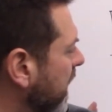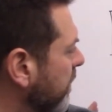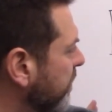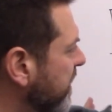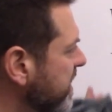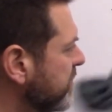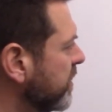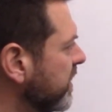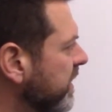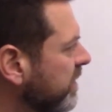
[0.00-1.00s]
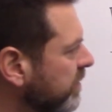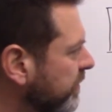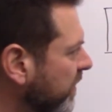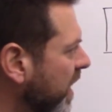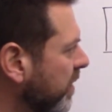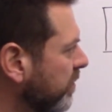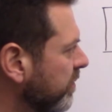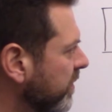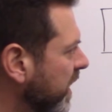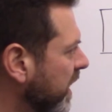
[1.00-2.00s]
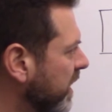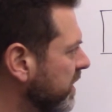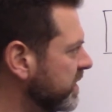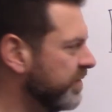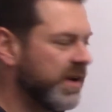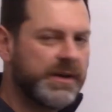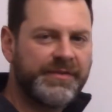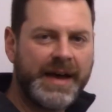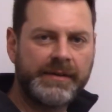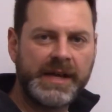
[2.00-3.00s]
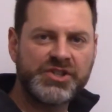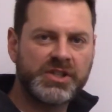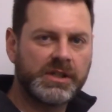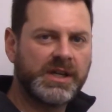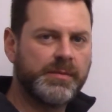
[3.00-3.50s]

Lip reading: this really, from its very foundation,